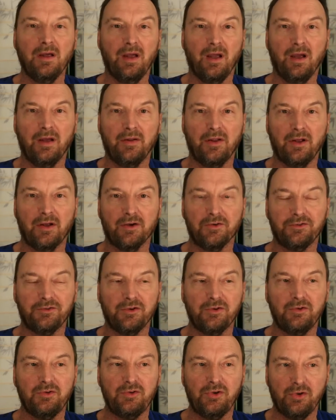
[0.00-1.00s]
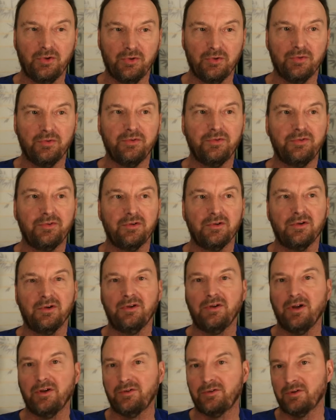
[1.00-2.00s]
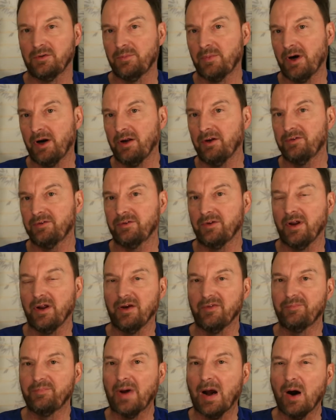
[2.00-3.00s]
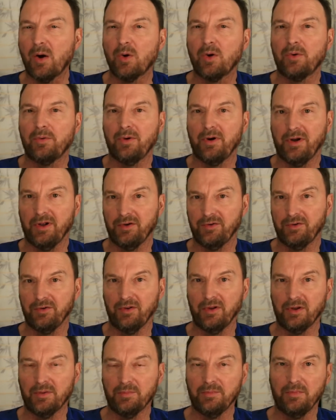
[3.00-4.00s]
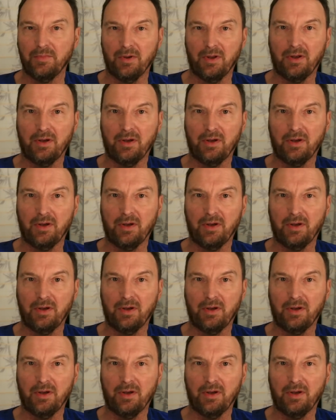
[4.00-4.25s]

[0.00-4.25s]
And they also use condenser mics that have power running to them,